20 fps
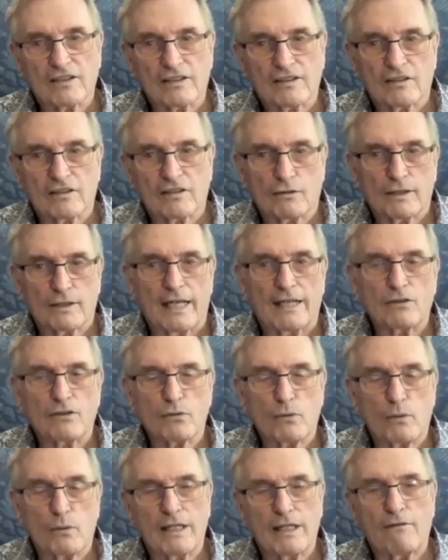create
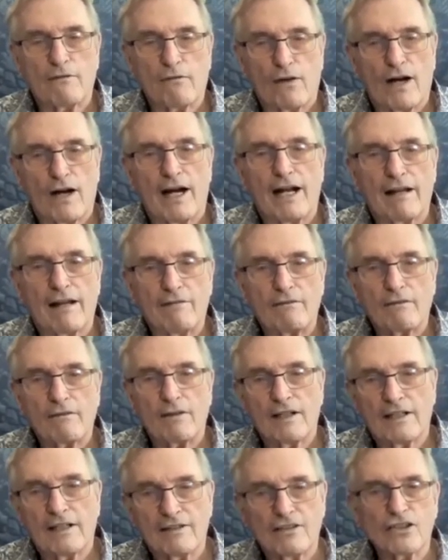25
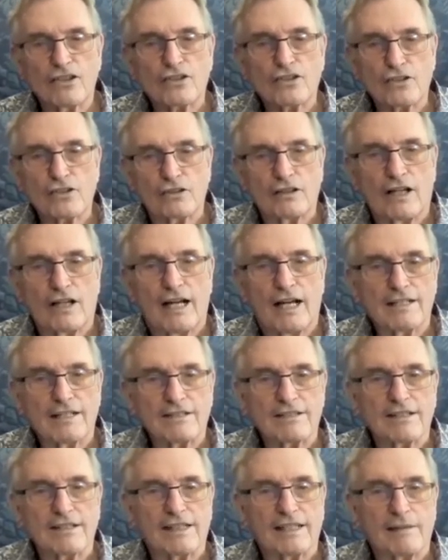additional
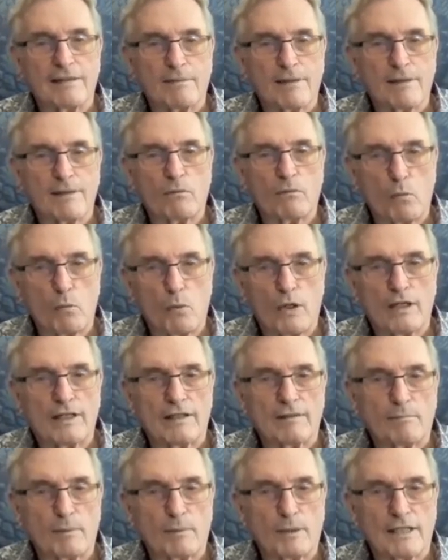lies to keep that
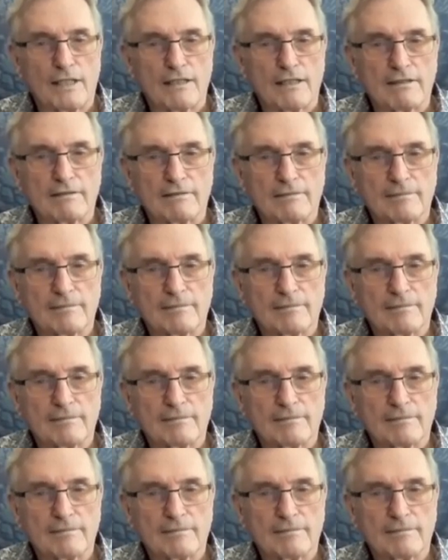one in place.